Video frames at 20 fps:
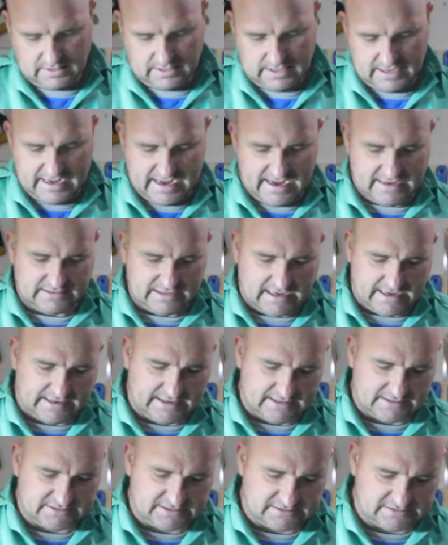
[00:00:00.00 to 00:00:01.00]
and I
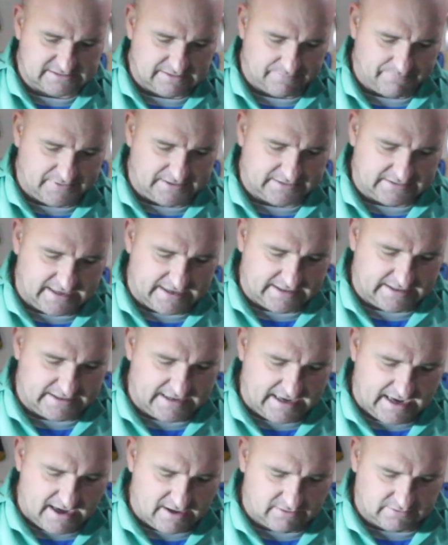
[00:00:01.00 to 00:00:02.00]
can just simply take it
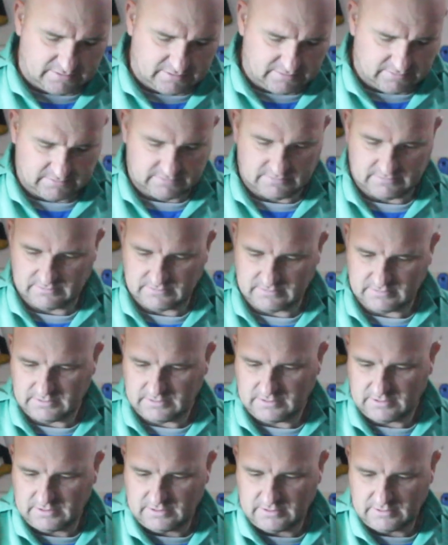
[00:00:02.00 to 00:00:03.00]
out,
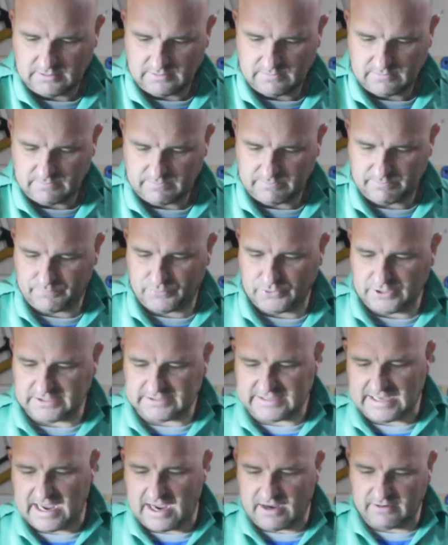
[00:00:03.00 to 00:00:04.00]
put
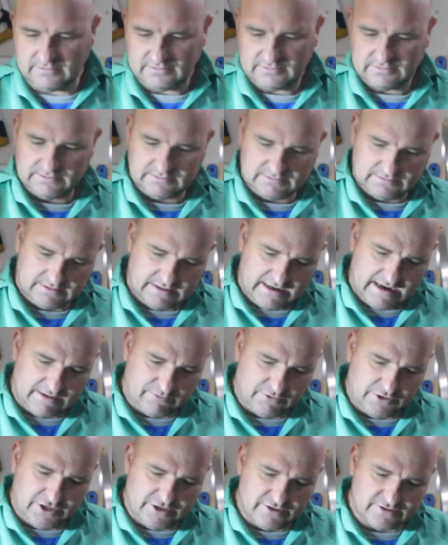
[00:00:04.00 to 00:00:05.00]
it down
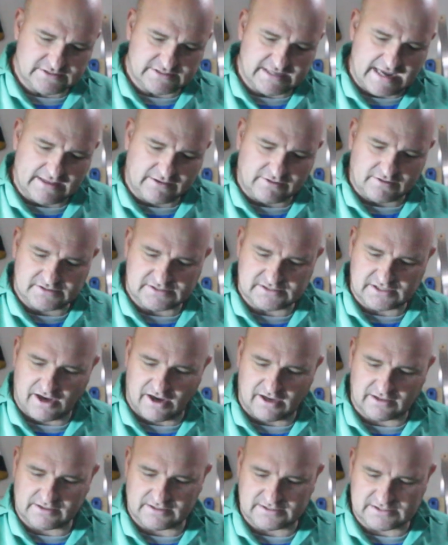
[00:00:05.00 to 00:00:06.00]
and use that to
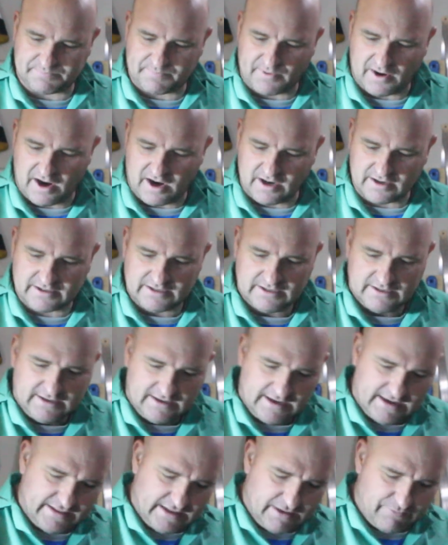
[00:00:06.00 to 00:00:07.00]
start the spark,
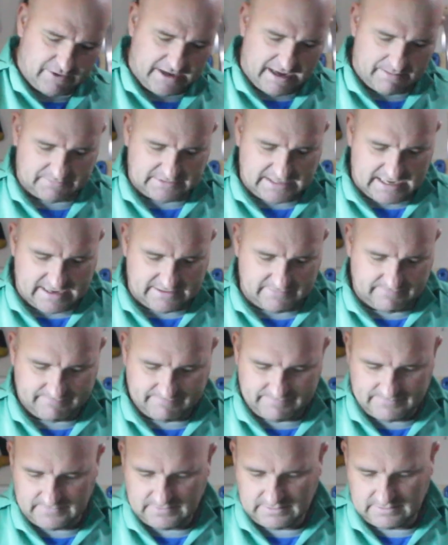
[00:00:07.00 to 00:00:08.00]
and then when I'm done,
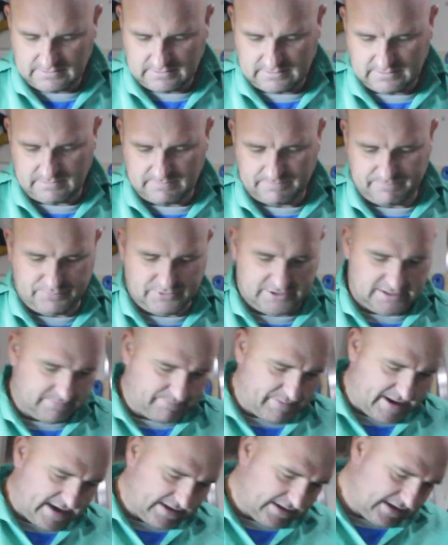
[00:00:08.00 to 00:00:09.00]
put it
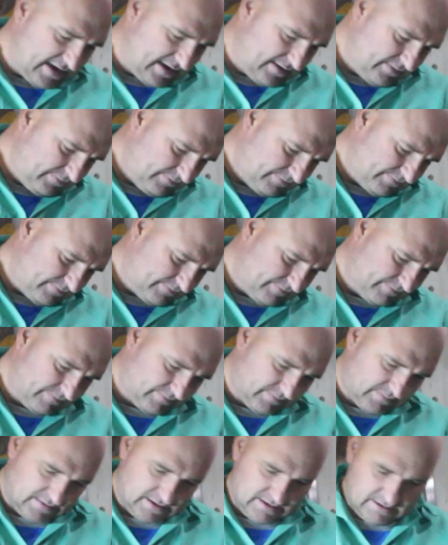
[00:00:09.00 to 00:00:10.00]
back in.
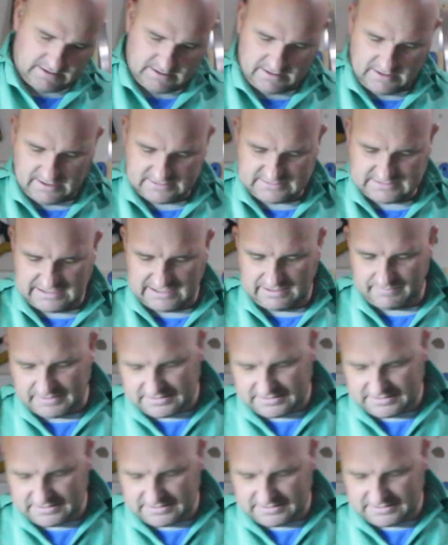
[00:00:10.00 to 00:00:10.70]
It's a little